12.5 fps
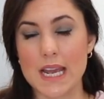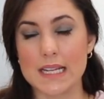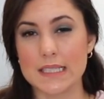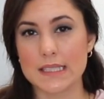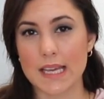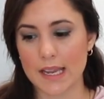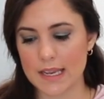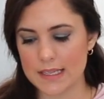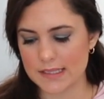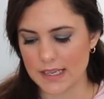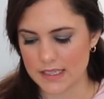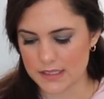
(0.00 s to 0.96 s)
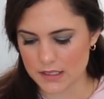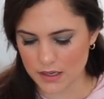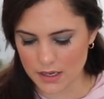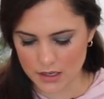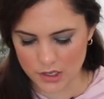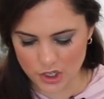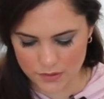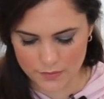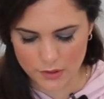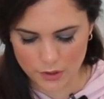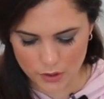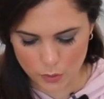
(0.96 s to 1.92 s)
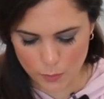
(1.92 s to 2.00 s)
10 seconds, and it's gonna
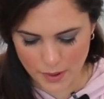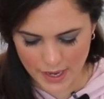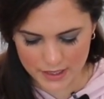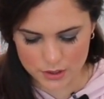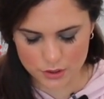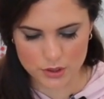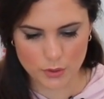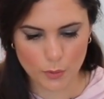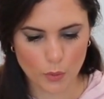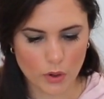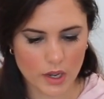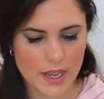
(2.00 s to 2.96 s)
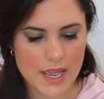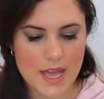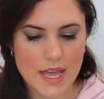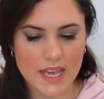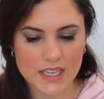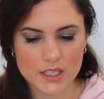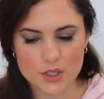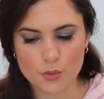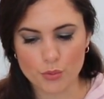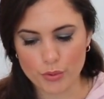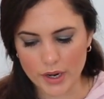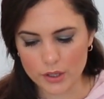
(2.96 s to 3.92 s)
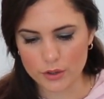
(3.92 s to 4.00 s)
go back to somewhat its
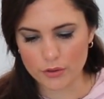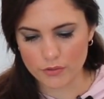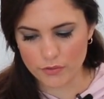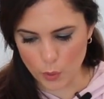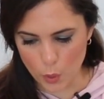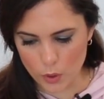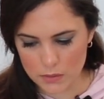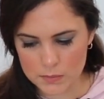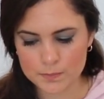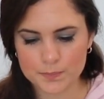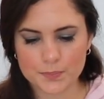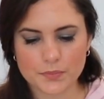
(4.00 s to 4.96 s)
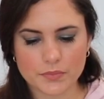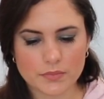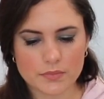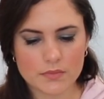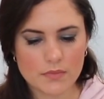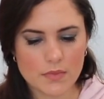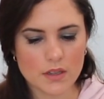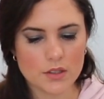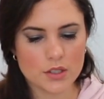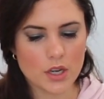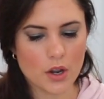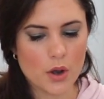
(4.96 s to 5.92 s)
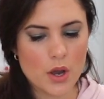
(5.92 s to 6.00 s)
regular form.
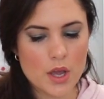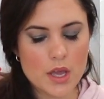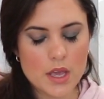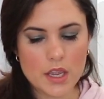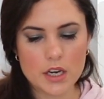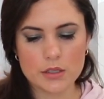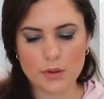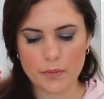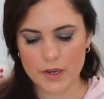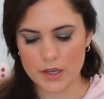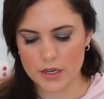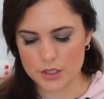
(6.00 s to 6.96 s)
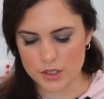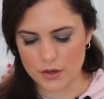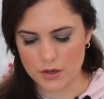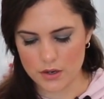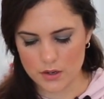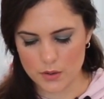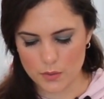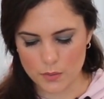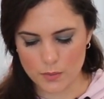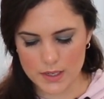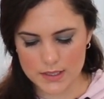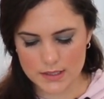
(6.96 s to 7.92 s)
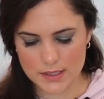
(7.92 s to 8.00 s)
So here's what we're gonna do.
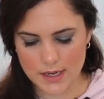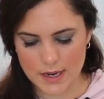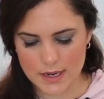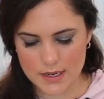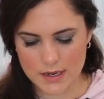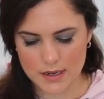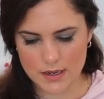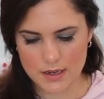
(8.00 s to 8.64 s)
One side